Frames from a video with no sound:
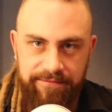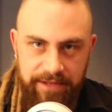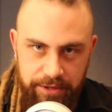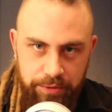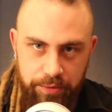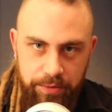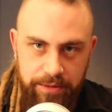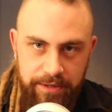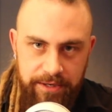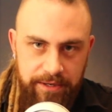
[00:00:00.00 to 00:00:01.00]
view.
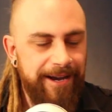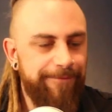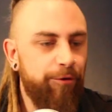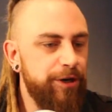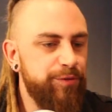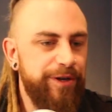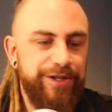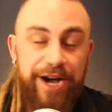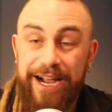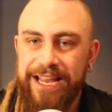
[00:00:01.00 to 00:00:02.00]
Of course, when you're
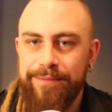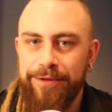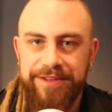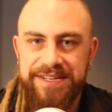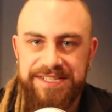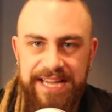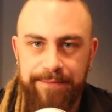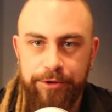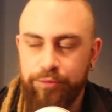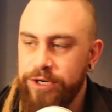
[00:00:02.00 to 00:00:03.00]
talking about the
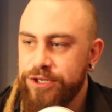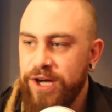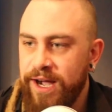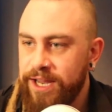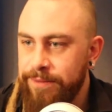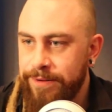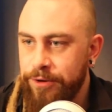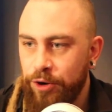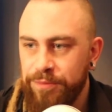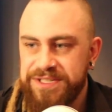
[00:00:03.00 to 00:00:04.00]
disabled, when you're talking
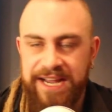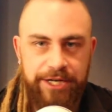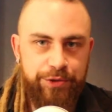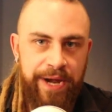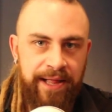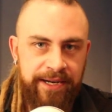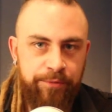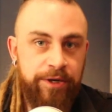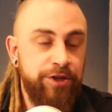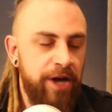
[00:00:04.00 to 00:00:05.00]
about homosexuality,
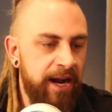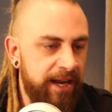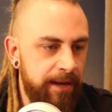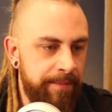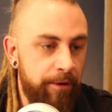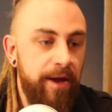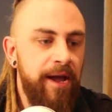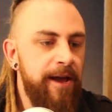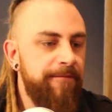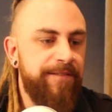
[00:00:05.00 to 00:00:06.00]
when you're talking about
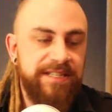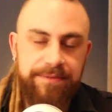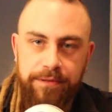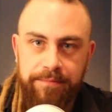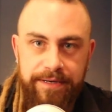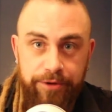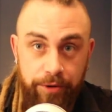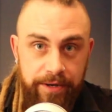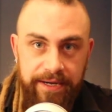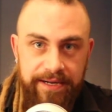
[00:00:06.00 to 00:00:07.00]
visible
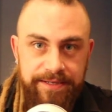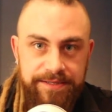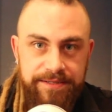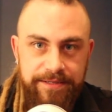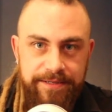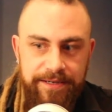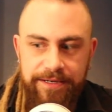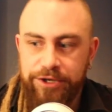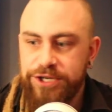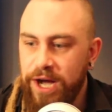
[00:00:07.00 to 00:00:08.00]
minorities,
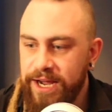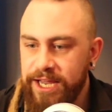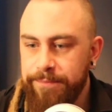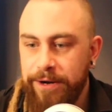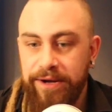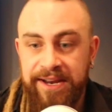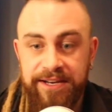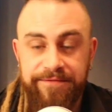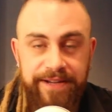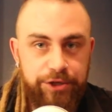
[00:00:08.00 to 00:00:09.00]
you're talking about
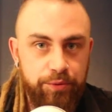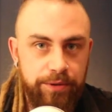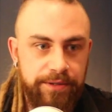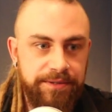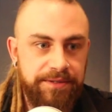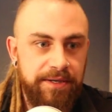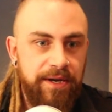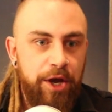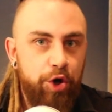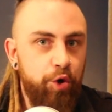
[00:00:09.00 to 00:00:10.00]
individuals
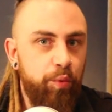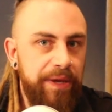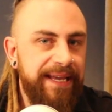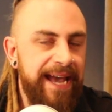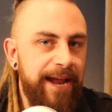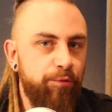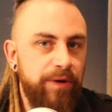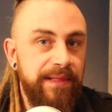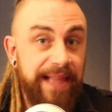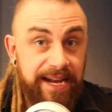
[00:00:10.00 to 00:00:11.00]
who we can
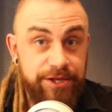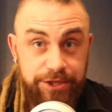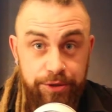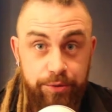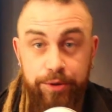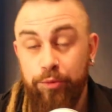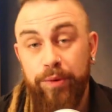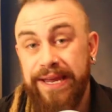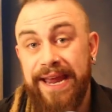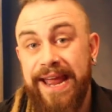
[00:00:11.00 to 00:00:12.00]
relate to, who
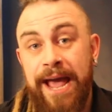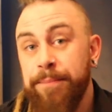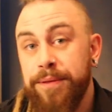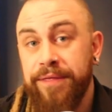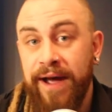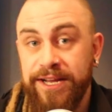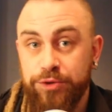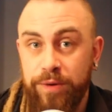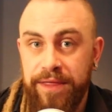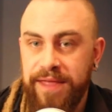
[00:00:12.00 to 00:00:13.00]
we can
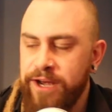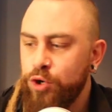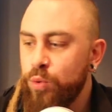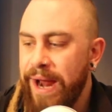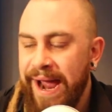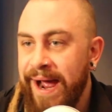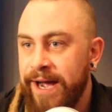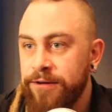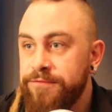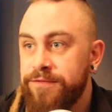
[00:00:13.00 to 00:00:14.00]
empathize with, and who
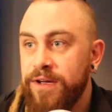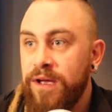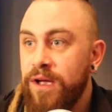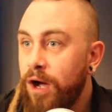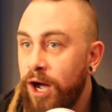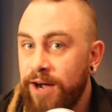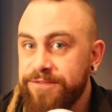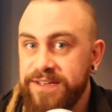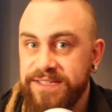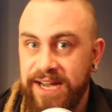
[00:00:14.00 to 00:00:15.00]
have,
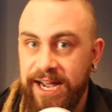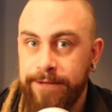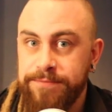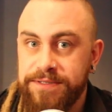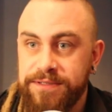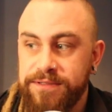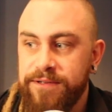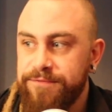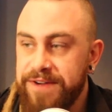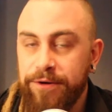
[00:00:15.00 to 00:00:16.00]
oftentimes,
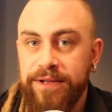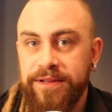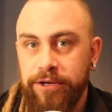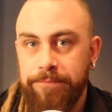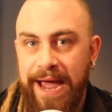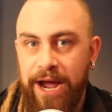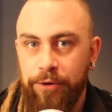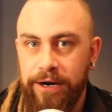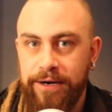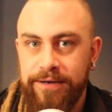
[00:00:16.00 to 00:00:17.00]
very little
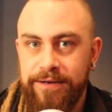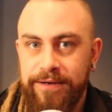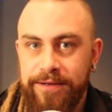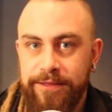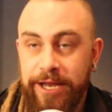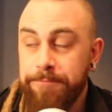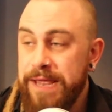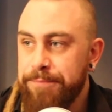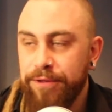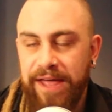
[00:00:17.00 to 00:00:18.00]
power. They're
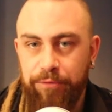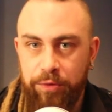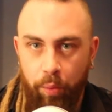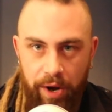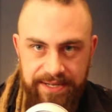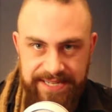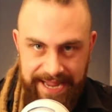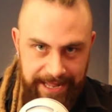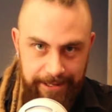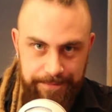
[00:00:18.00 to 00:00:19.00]
people that we want to
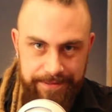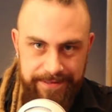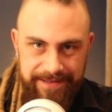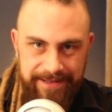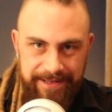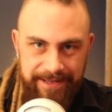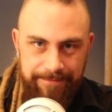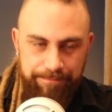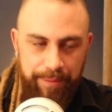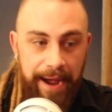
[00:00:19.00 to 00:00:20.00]
help.
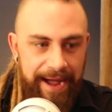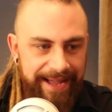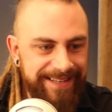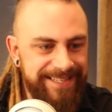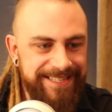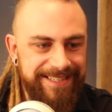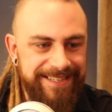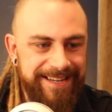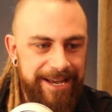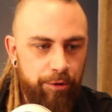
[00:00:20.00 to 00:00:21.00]
But
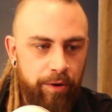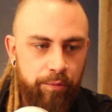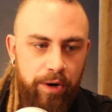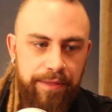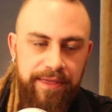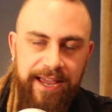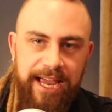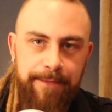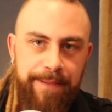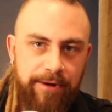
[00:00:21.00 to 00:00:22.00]
when we're
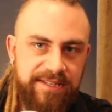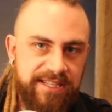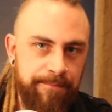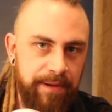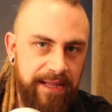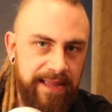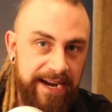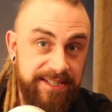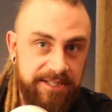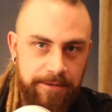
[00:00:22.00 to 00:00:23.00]
thinking about somebody
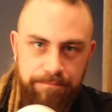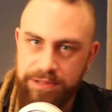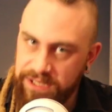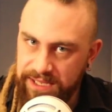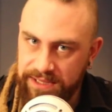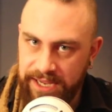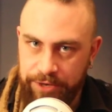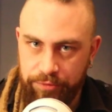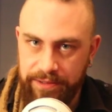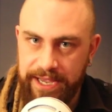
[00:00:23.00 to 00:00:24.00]
that is completely
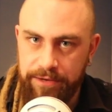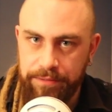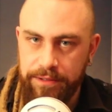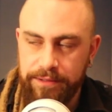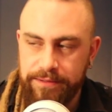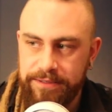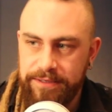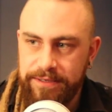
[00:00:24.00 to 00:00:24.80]
unrelatable,